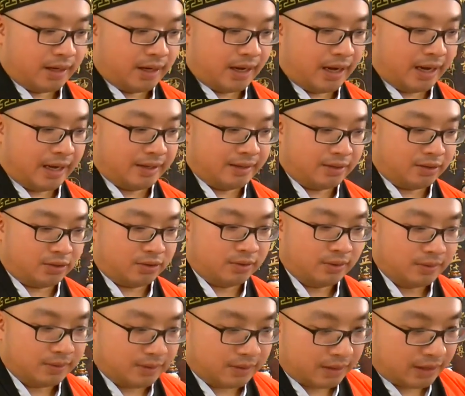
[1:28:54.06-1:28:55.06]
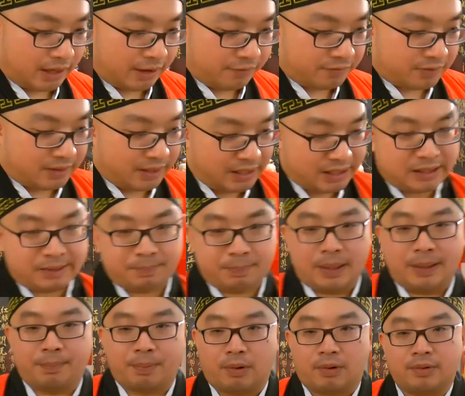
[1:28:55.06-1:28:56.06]
and if these
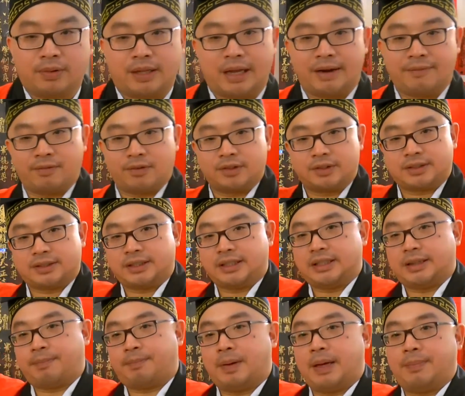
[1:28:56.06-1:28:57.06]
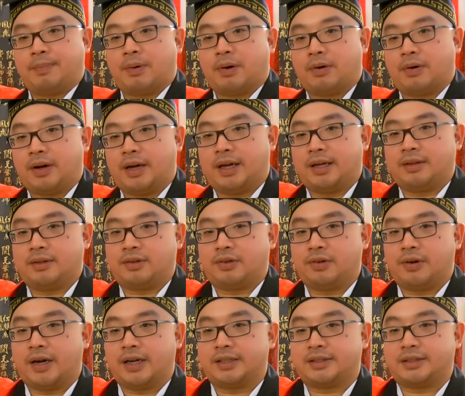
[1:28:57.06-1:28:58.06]
people never see the people in
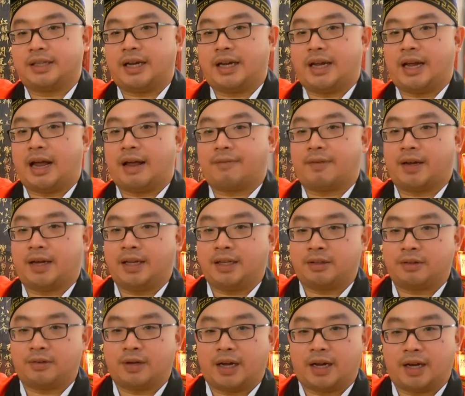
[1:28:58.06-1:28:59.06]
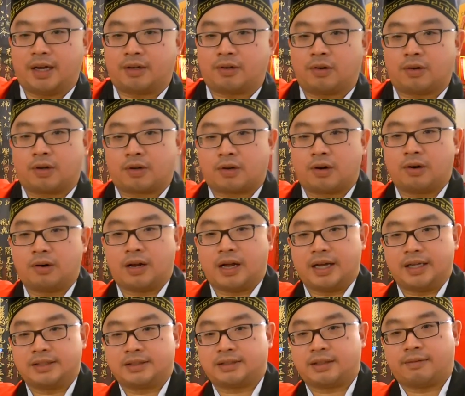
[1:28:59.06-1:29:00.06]
USA having internet and
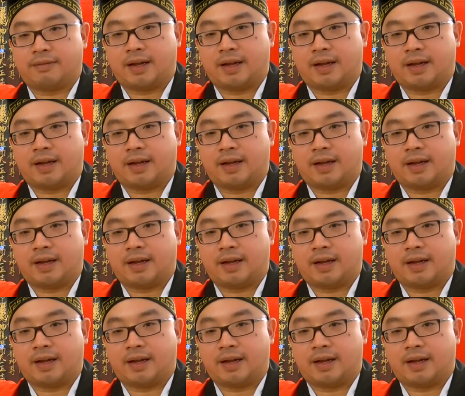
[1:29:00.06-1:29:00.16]
Coca-Cola and stuff